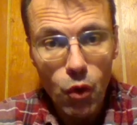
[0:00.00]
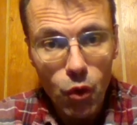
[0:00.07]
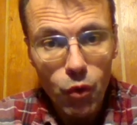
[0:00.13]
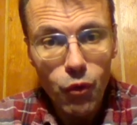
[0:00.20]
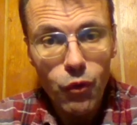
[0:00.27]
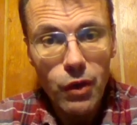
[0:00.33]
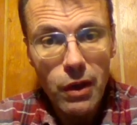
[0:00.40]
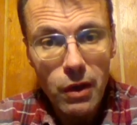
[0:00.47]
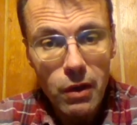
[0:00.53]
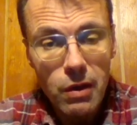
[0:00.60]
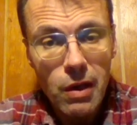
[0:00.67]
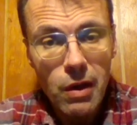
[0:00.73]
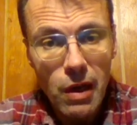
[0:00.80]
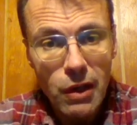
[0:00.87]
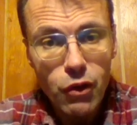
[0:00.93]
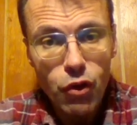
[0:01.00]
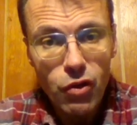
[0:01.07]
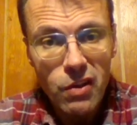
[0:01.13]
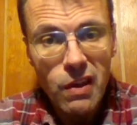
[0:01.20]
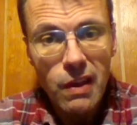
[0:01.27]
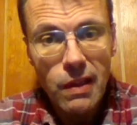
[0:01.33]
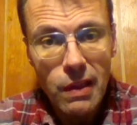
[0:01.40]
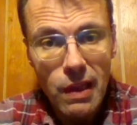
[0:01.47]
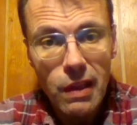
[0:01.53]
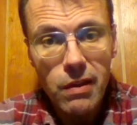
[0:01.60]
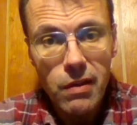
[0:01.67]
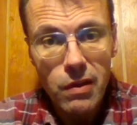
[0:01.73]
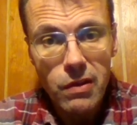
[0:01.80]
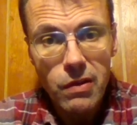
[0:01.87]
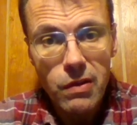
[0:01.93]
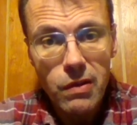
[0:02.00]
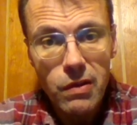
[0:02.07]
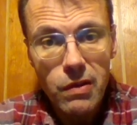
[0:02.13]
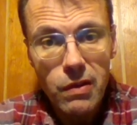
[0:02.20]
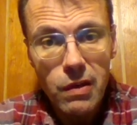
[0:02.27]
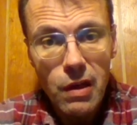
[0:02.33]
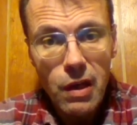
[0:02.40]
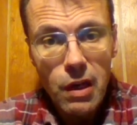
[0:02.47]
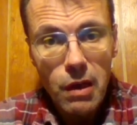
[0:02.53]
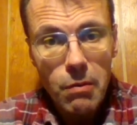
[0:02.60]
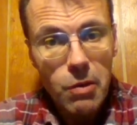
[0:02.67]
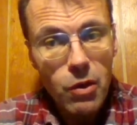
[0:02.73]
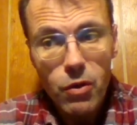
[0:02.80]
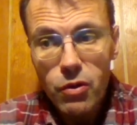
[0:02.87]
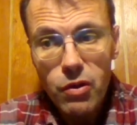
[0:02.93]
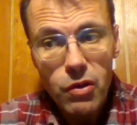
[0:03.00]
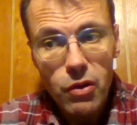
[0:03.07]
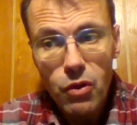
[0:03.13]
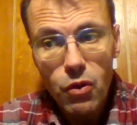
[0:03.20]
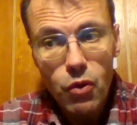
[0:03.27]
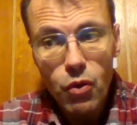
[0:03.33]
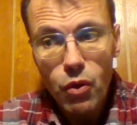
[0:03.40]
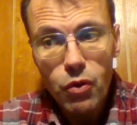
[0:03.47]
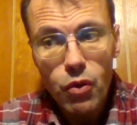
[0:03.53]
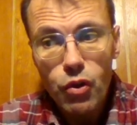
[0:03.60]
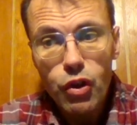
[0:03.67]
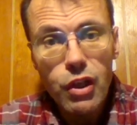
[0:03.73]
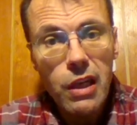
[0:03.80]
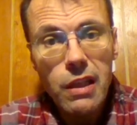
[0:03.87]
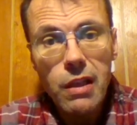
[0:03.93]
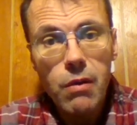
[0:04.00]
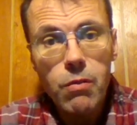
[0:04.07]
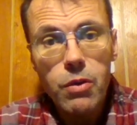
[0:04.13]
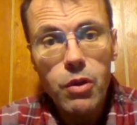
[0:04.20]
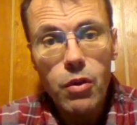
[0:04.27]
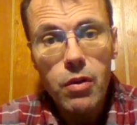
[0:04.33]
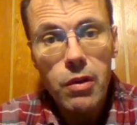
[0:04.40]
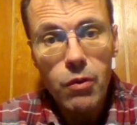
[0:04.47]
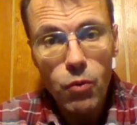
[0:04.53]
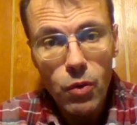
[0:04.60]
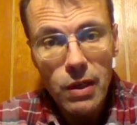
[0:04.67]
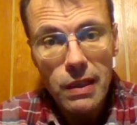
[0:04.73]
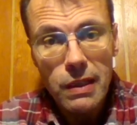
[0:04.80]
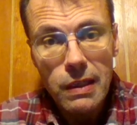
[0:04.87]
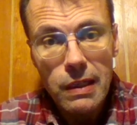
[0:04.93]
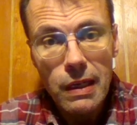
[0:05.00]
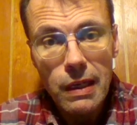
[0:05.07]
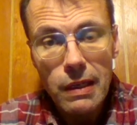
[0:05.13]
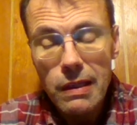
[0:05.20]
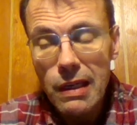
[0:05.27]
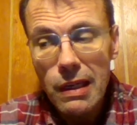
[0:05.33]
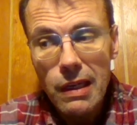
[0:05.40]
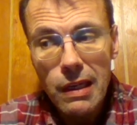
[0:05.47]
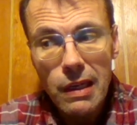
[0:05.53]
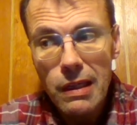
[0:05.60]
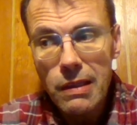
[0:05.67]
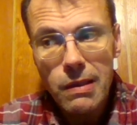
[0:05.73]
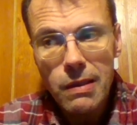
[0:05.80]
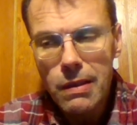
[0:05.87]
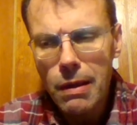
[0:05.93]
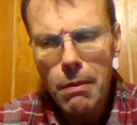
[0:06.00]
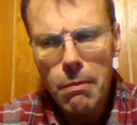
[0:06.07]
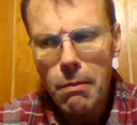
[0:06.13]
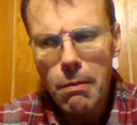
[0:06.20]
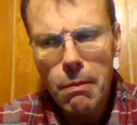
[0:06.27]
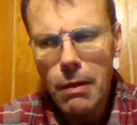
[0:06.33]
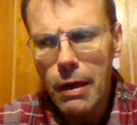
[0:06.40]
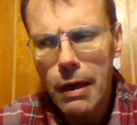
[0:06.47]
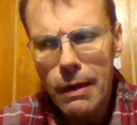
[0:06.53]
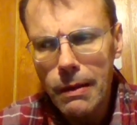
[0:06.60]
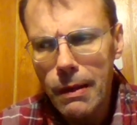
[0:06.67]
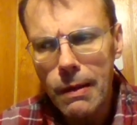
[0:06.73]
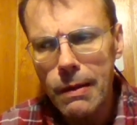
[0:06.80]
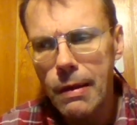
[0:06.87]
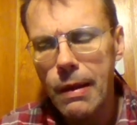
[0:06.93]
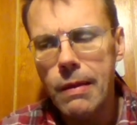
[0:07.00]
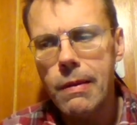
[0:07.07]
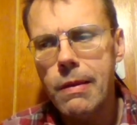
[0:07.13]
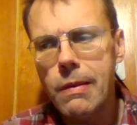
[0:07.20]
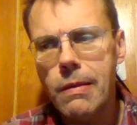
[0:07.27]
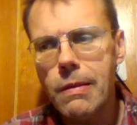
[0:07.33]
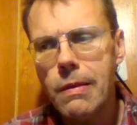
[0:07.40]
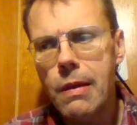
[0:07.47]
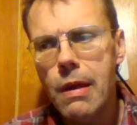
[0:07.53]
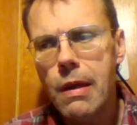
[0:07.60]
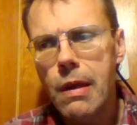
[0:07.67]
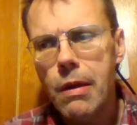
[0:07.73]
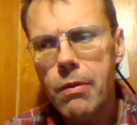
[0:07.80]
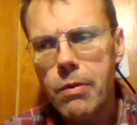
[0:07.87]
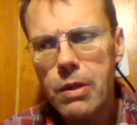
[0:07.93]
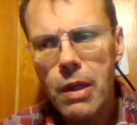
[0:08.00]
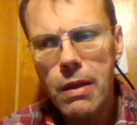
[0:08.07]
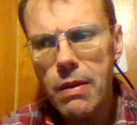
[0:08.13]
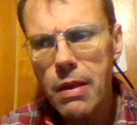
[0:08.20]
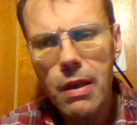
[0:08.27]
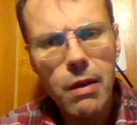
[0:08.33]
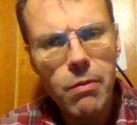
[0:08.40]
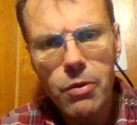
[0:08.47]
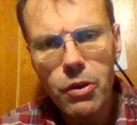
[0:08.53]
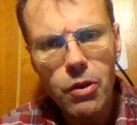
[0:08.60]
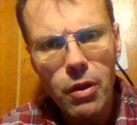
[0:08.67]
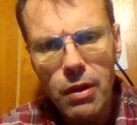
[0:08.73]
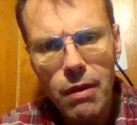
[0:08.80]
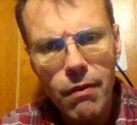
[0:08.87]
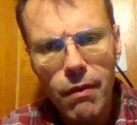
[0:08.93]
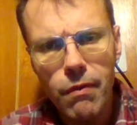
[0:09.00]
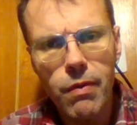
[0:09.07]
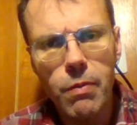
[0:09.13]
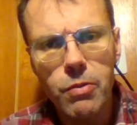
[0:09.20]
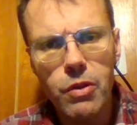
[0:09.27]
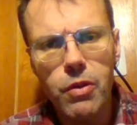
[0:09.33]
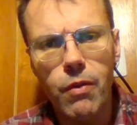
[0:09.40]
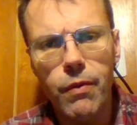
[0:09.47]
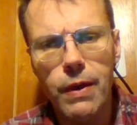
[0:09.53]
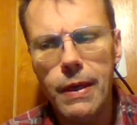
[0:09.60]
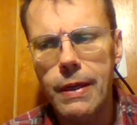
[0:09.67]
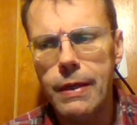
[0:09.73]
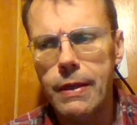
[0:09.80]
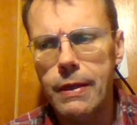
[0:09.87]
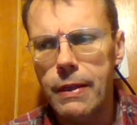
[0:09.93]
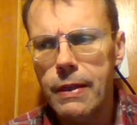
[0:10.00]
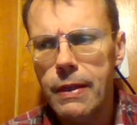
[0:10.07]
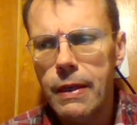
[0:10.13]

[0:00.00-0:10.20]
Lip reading: over, I should say dentists, because Dr. Schkedel was only one, and they had some other dentist, which I think it was not even from Slovenia,